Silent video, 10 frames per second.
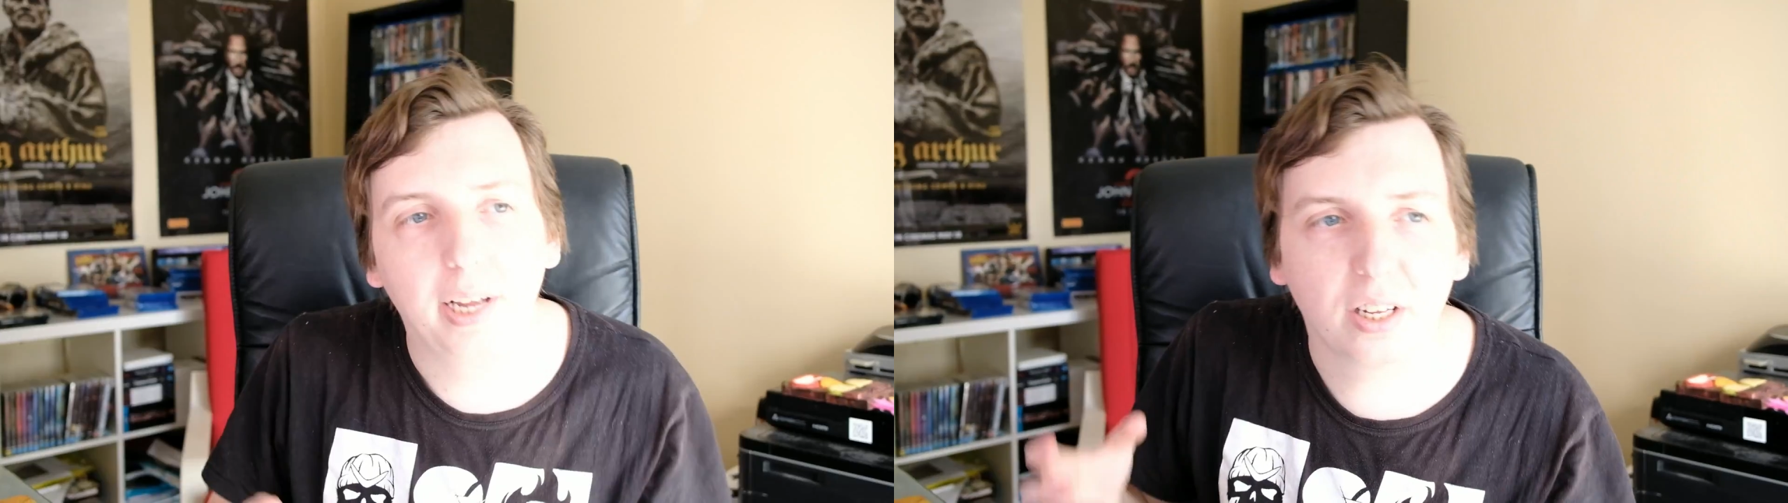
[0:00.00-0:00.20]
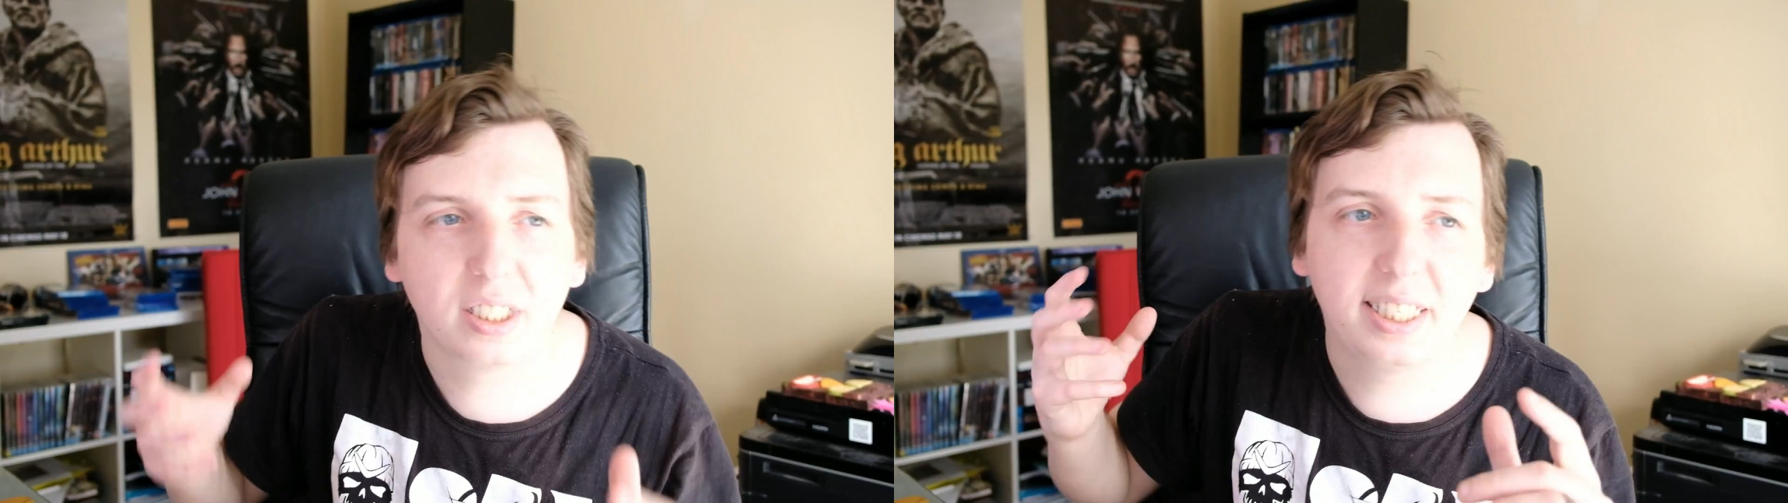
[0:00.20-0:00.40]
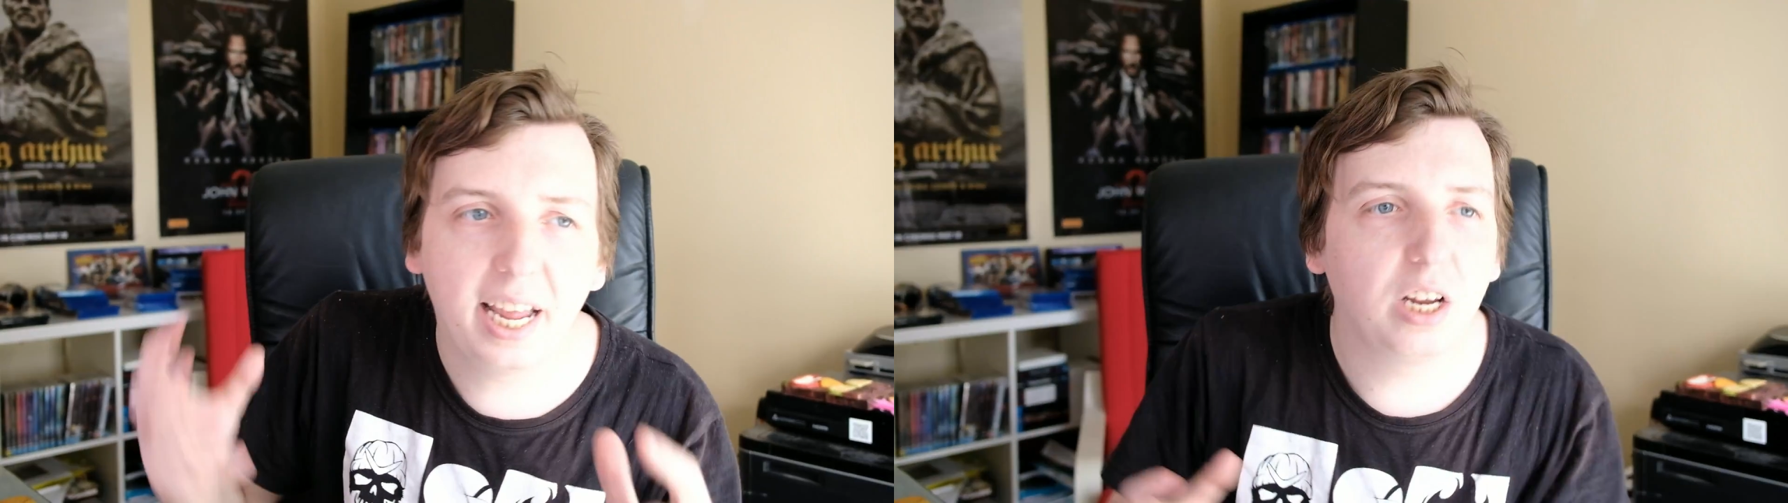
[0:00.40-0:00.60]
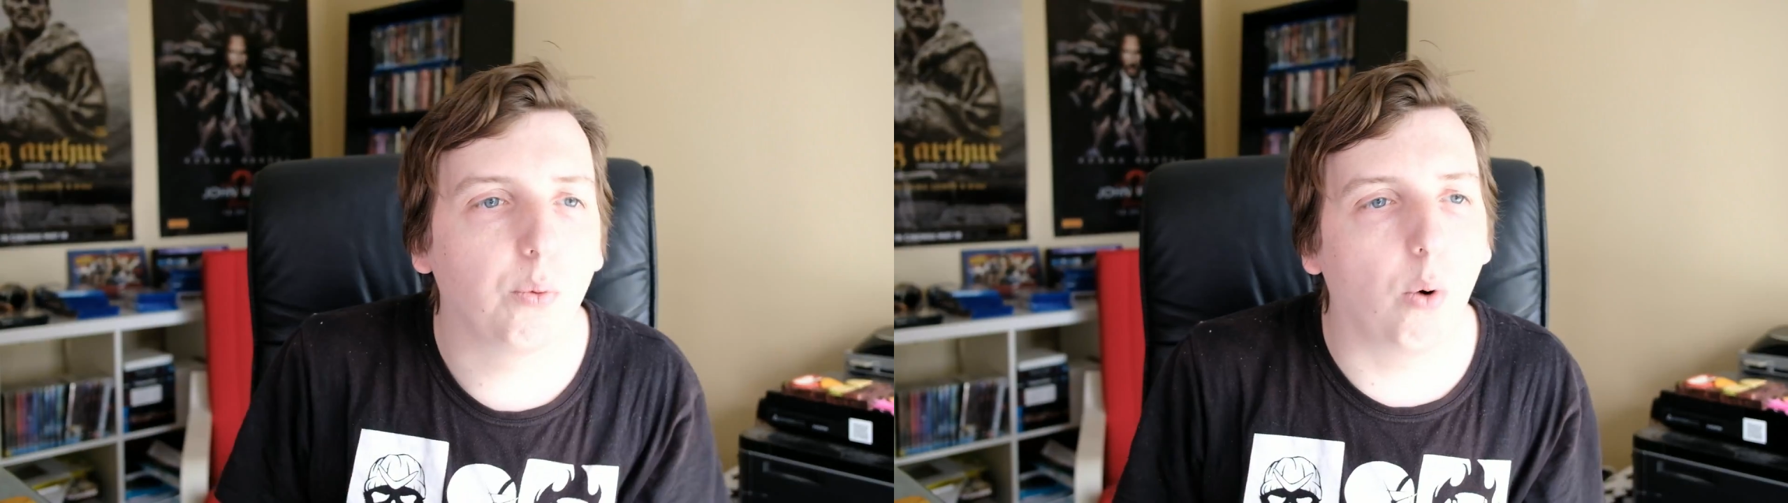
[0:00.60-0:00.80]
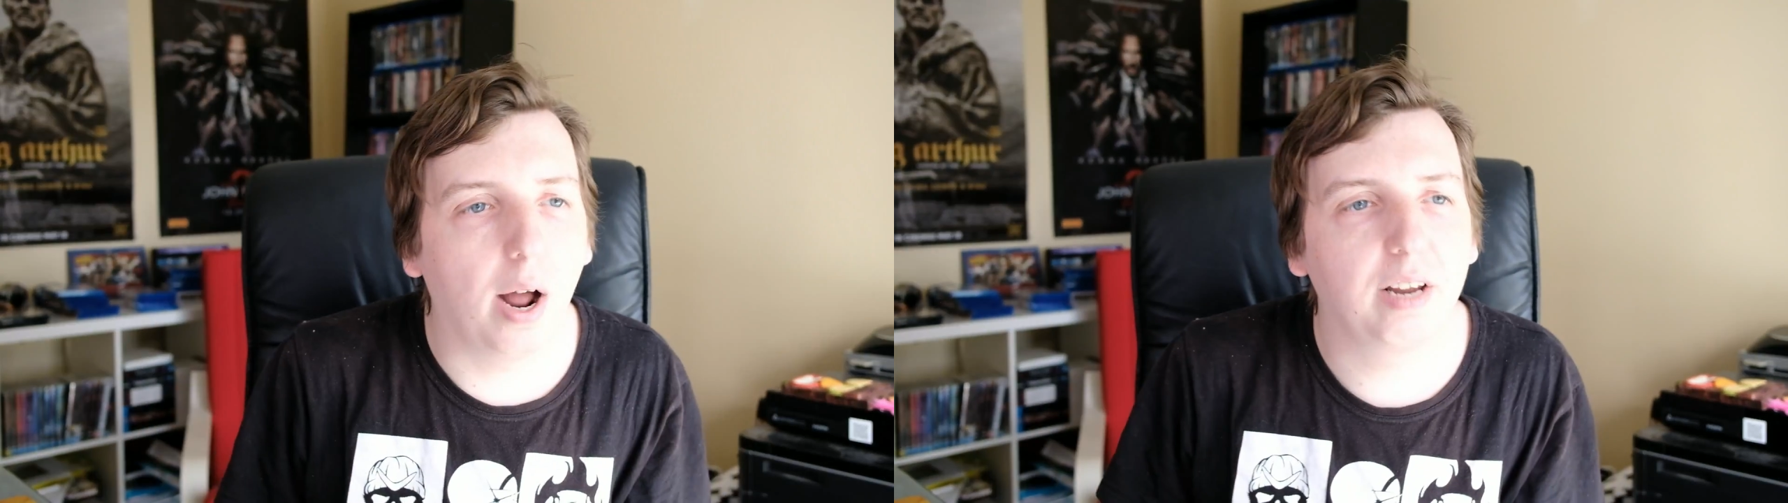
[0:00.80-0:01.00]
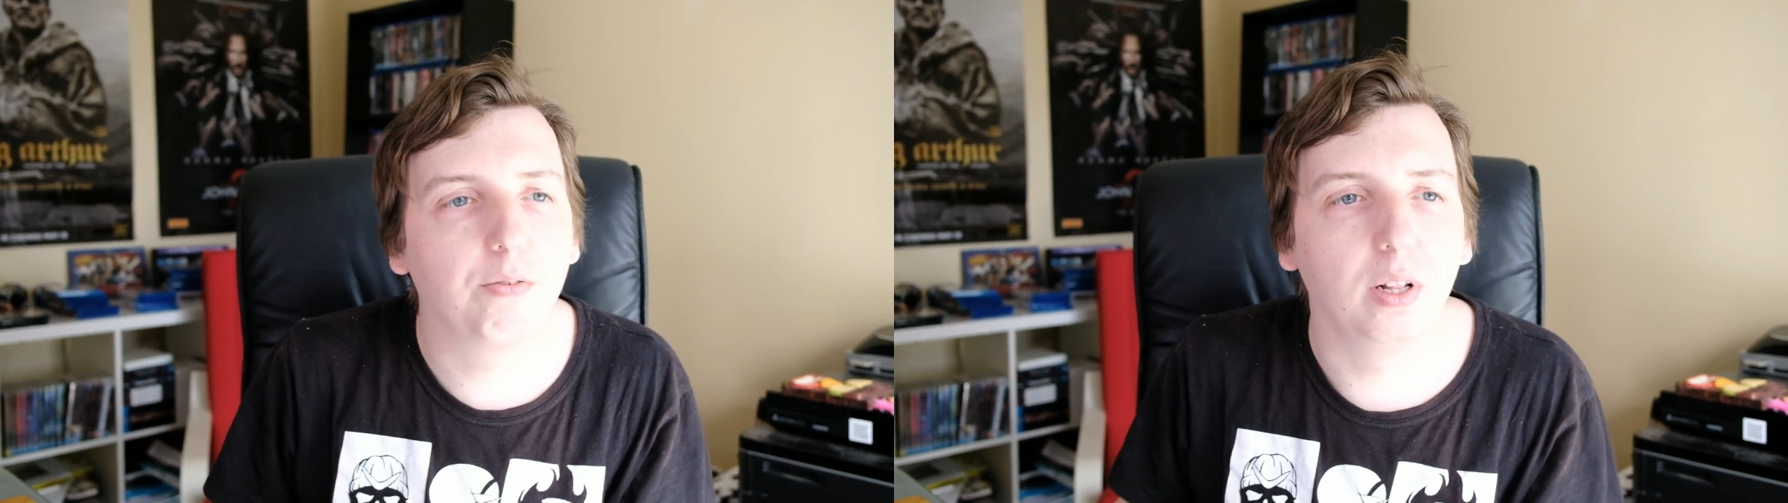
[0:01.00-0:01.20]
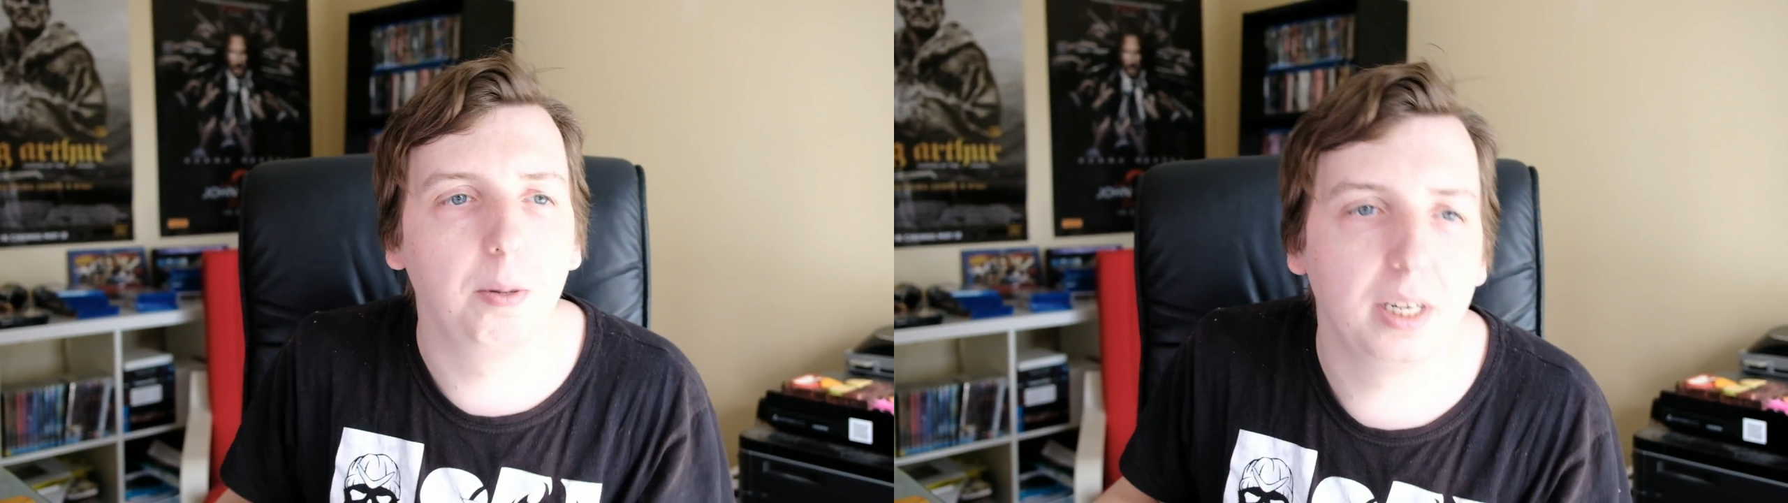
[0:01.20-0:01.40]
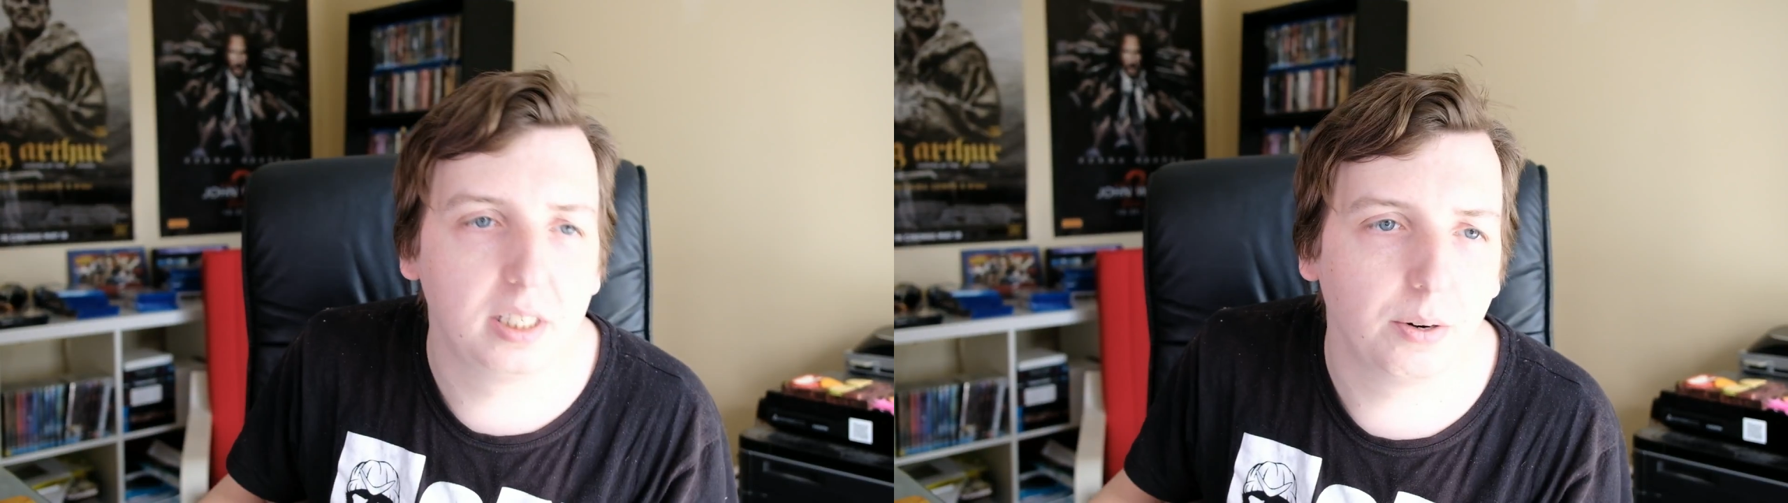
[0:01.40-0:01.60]
Outstanding Writing for a
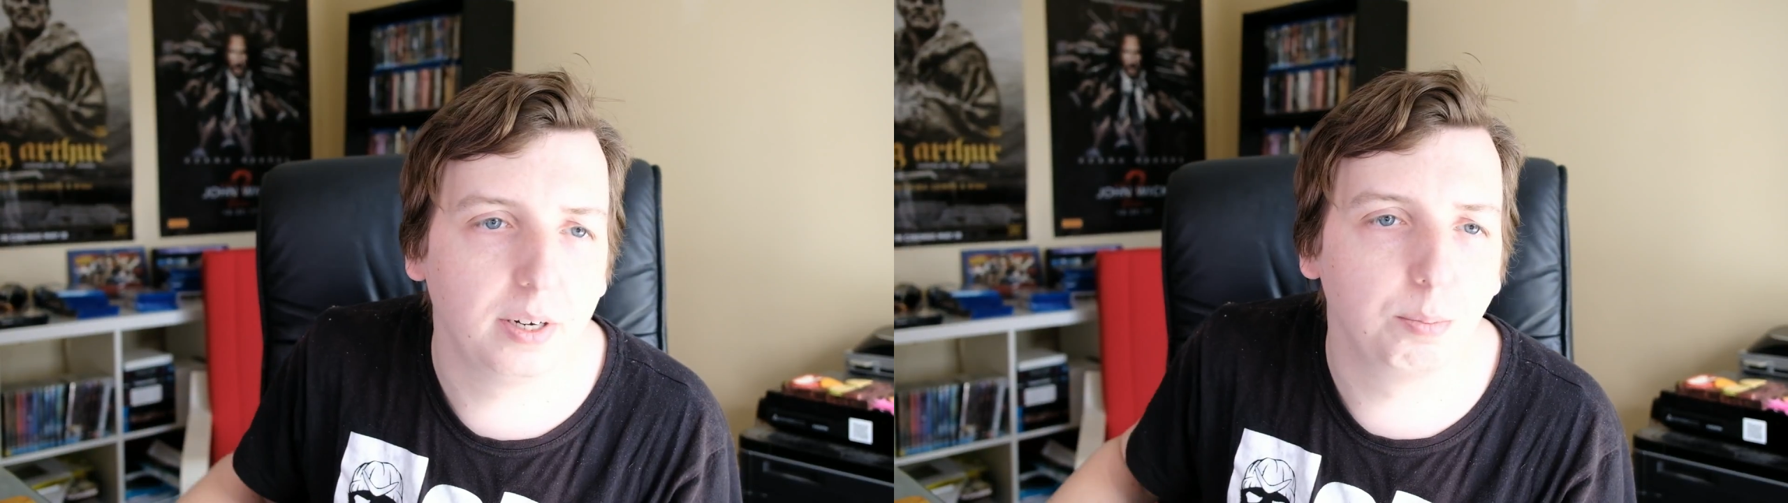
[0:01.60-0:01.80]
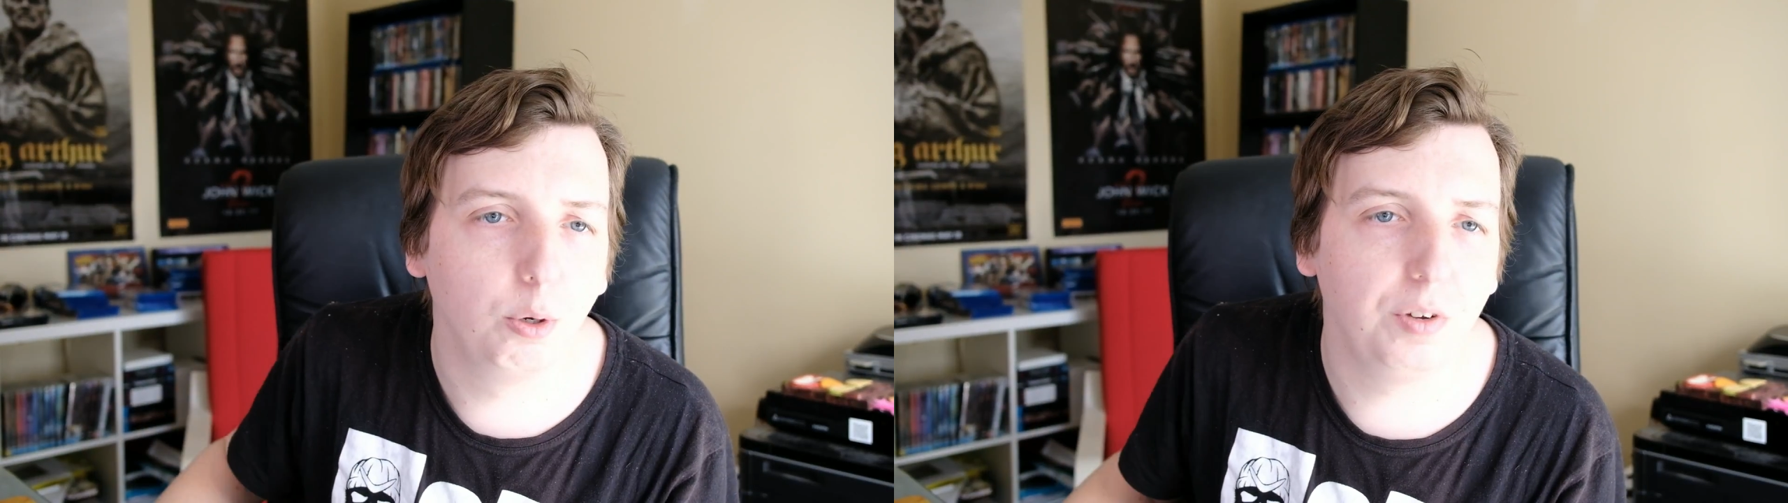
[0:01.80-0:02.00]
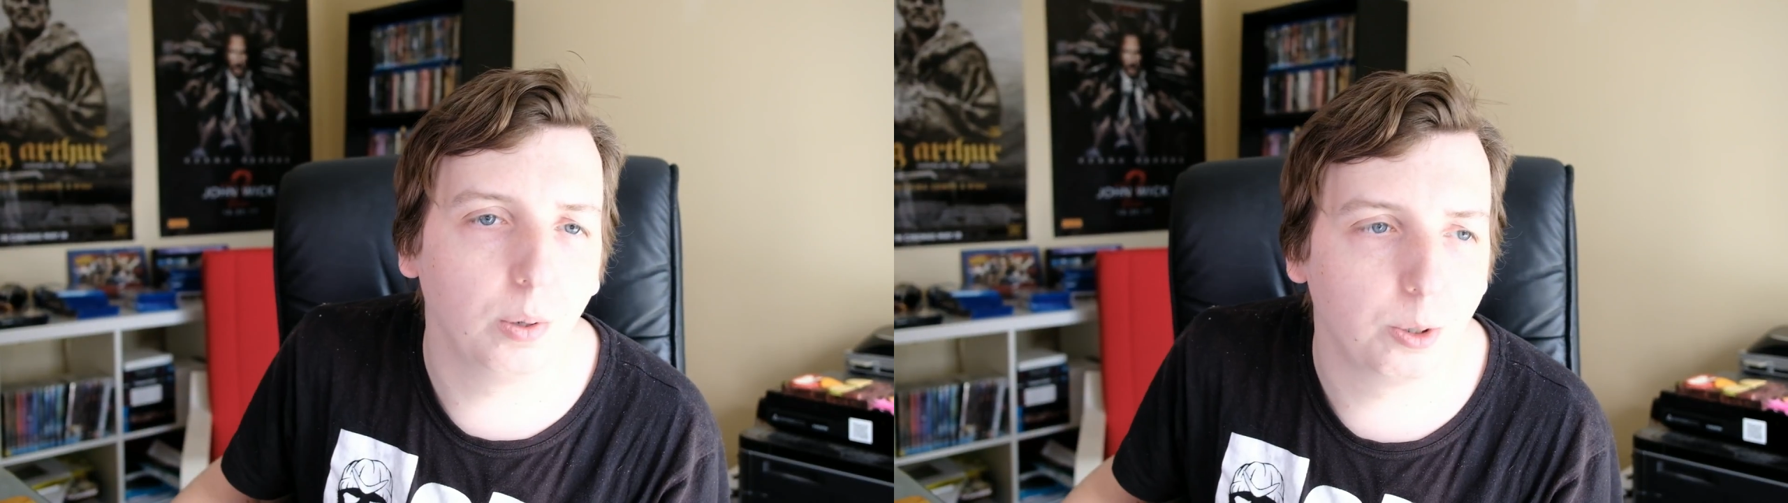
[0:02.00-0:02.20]
Limited Series Movie or